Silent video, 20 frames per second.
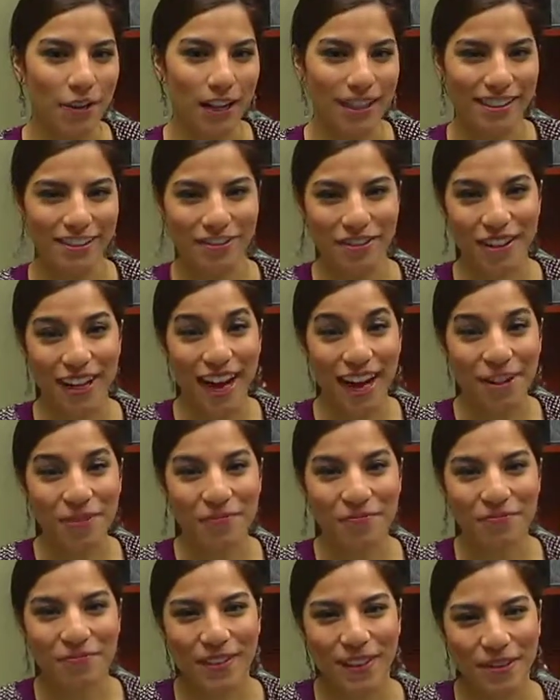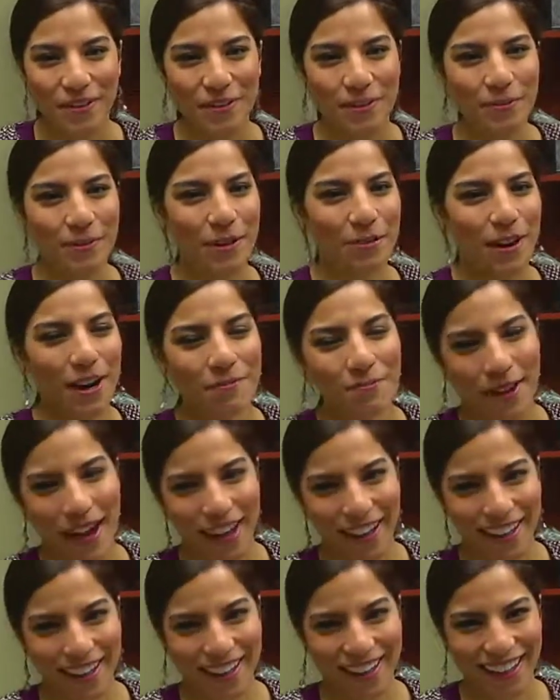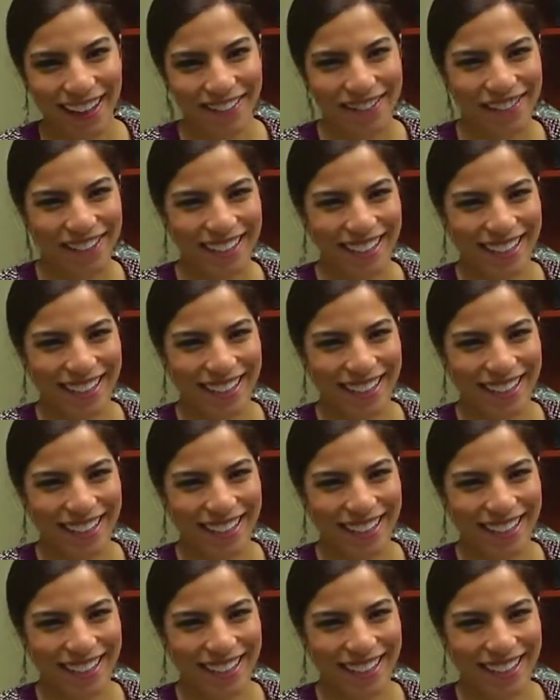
for us for now. We'll be right back after